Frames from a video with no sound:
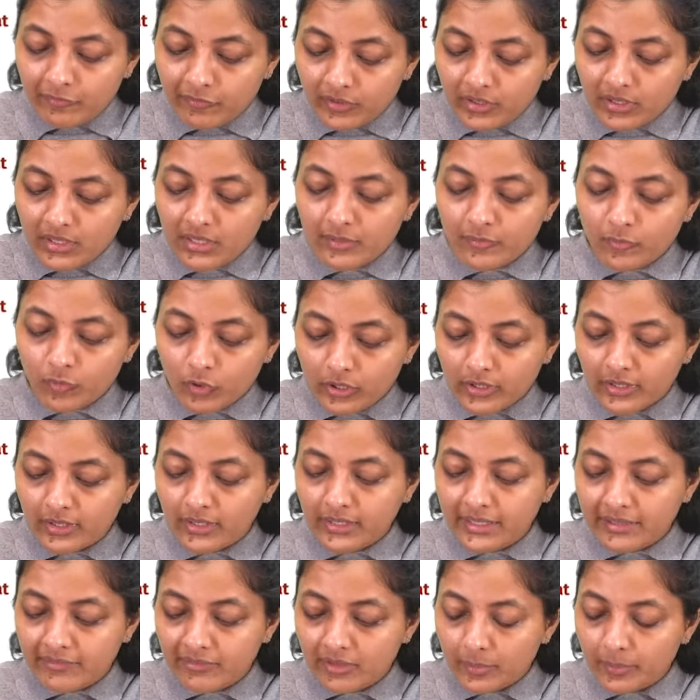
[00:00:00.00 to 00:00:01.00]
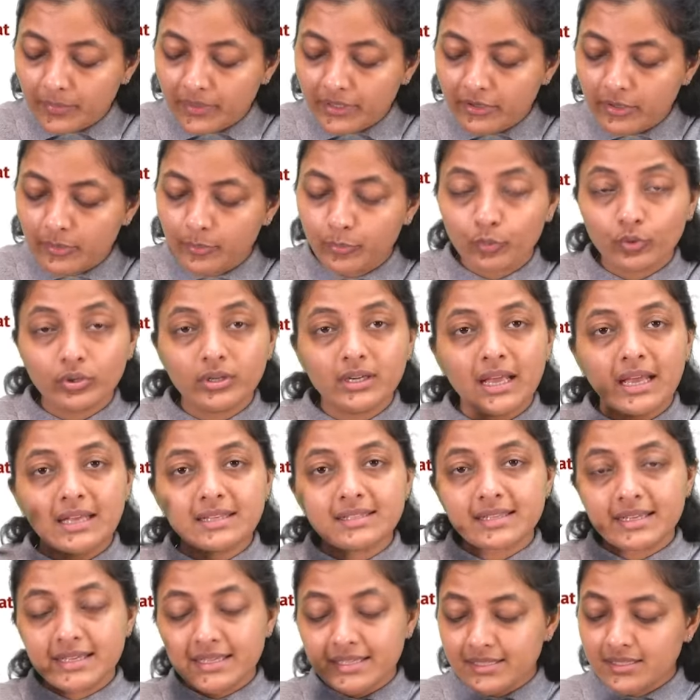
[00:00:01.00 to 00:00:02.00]
World Water Development Report
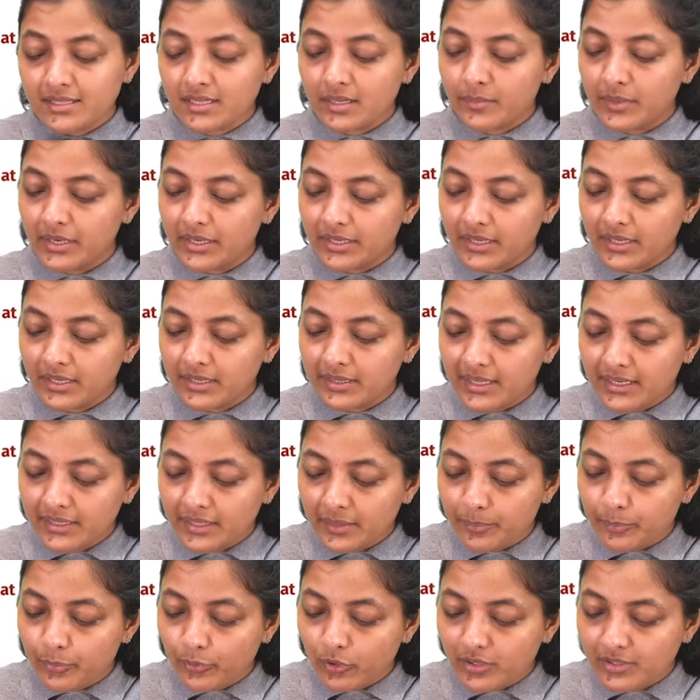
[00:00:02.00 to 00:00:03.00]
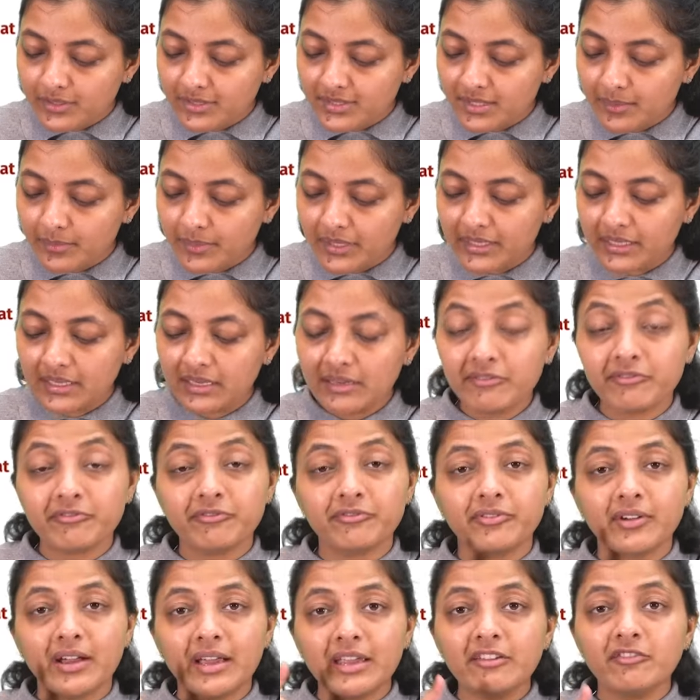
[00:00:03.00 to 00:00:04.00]
has estimated that approximately
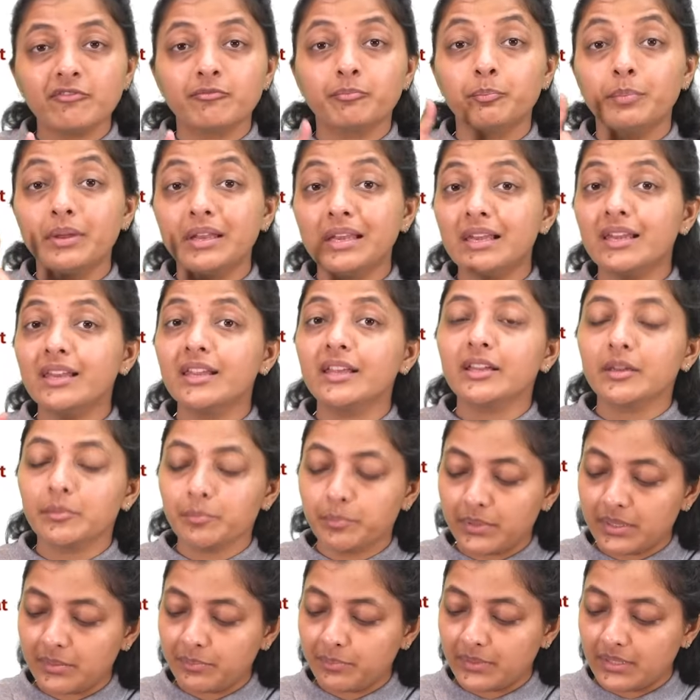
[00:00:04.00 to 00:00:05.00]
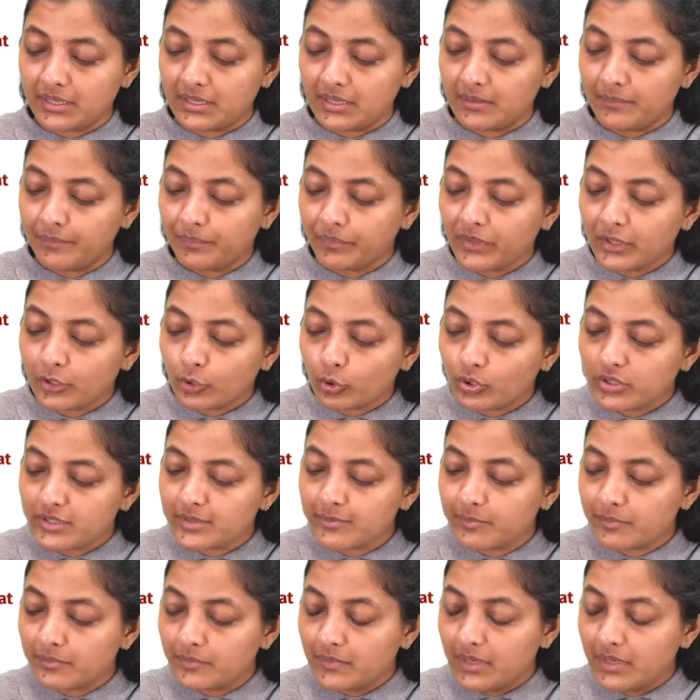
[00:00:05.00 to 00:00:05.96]
five billion people could